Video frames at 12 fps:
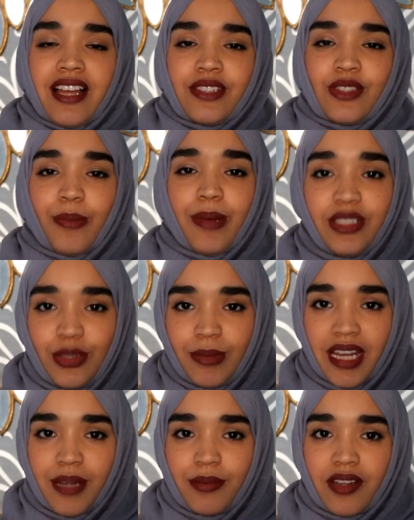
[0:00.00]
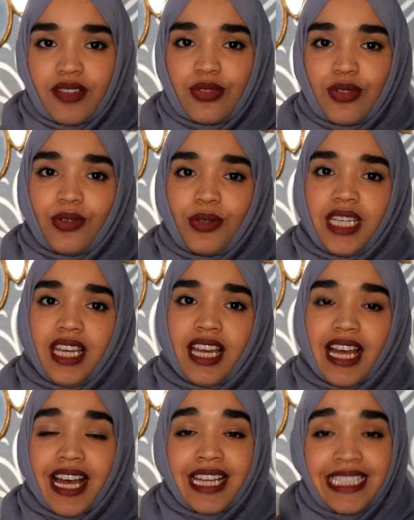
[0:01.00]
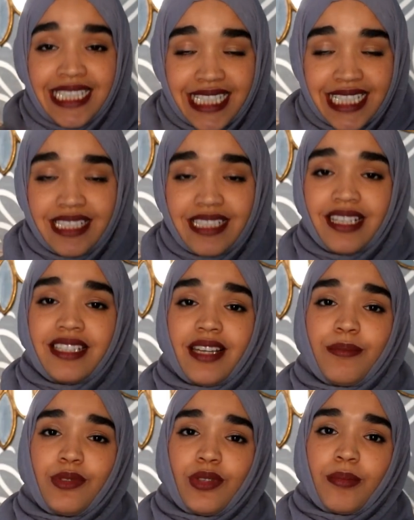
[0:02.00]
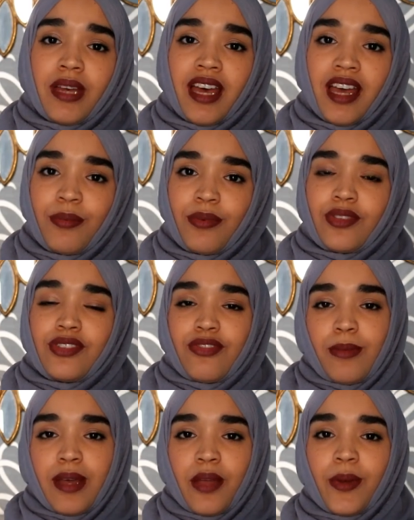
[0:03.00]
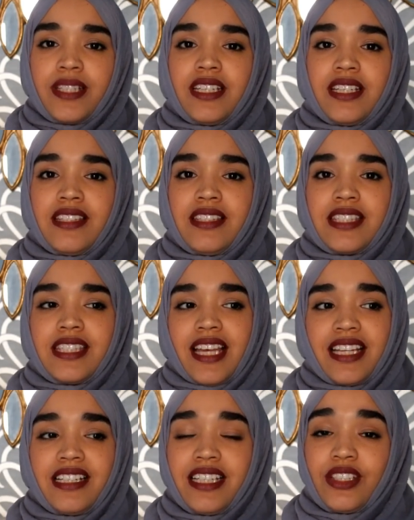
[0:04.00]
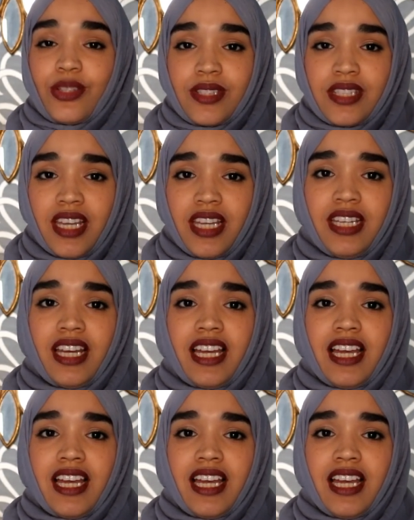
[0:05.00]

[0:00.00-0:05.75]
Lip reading: So back to my eyebrow story. I did end up doing my eyebrows for my wedding, sadly to say.